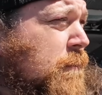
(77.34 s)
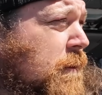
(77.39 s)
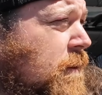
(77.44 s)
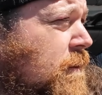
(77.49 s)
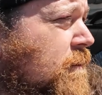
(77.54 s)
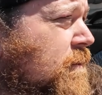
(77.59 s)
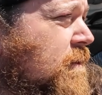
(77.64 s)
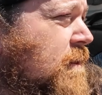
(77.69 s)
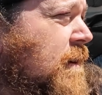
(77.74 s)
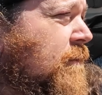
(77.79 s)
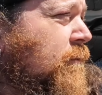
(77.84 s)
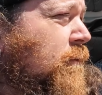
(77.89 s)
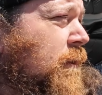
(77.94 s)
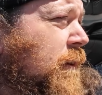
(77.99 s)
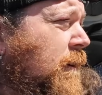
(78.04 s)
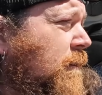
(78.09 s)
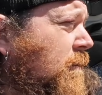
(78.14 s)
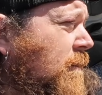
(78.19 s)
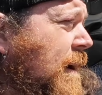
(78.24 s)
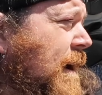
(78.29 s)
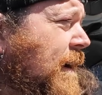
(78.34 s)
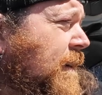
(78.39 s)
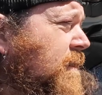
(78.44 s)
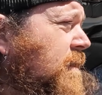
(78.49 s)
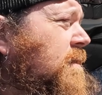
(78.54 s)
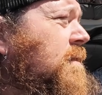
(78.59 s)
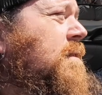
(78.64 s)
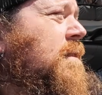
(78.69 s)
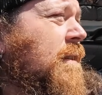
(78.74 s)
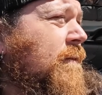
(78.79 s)
but there's definitely cracks
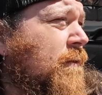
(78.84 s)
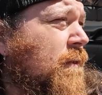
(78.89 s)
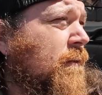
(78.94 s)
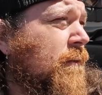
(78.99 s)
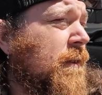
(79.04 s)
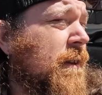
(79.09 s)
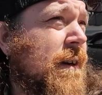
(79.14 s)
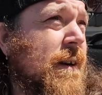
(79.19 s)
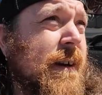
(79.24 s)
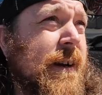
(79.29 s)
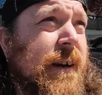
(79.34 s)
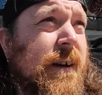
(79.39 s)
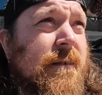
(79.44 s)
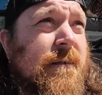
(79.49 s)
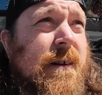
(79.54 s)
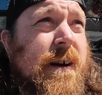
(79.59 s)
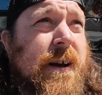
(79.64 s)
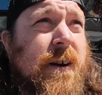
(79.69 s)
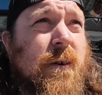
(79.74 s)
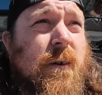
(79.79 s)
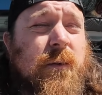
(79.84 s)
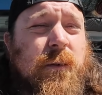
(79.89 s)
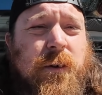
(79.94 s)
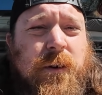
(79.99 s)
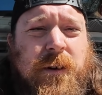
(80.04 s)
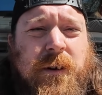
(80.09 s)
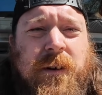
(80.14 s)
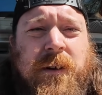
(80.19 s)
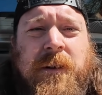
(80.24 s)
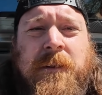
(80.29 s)
and stuff over there I can ride
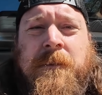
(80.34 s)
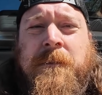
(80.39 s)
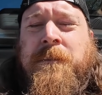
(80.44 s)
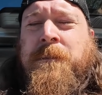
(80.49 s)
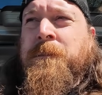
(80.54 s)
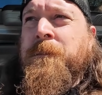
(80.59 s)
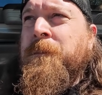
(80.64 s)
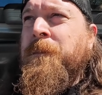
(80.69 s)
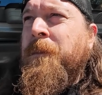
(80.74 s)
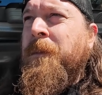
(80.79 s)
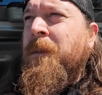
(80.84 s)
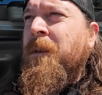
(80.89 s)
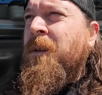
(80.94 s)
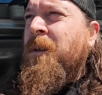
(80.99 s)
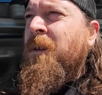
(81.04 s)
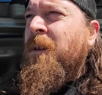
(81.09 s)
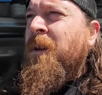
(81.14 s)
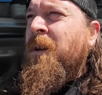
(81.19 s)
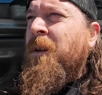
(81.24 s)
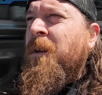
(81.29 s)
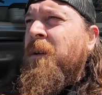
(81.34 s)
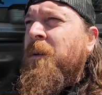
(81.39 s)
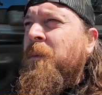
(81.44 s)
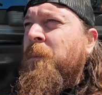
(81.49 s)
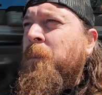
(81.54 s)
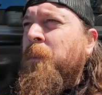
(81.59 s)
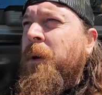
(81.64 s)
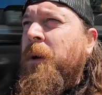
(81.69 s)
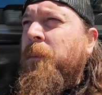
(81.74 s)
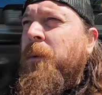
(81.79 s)
over, and
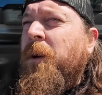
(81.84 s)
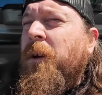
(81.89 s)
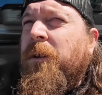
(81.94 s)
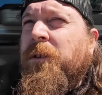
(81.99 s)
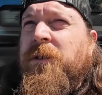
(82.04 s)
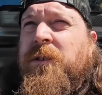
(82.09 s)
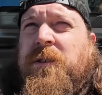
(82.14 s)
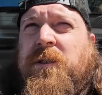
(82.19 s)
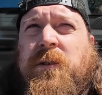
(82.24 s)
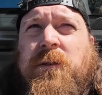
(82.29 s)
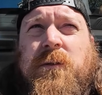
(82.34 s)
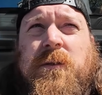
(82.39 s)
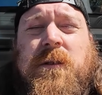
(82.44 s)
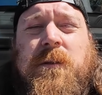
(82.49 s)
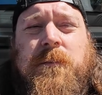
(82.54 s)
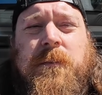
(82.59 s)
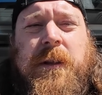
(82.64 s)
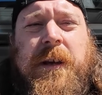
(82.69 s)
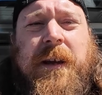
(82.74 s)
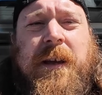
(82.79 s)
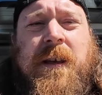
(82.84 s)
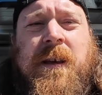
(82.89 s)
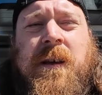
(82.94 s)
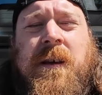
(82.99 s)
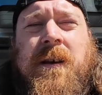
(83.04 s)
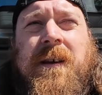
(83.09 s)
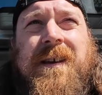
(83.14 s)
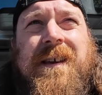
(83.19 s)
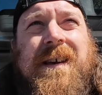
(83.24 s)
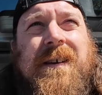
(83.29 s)
maybe I'll just do some like
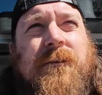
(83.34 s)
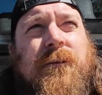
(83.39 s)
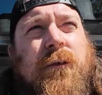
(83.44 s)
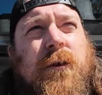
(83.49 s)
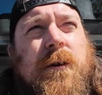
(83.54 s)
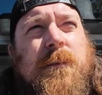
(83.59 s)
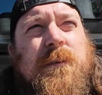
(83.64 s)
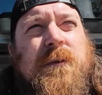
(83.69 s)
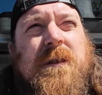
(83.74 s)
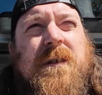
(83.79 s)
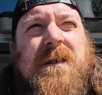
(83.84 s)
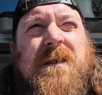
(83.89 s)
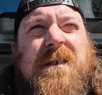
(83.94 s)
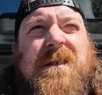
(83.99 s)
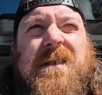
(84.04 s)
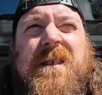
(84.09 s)
kick flips to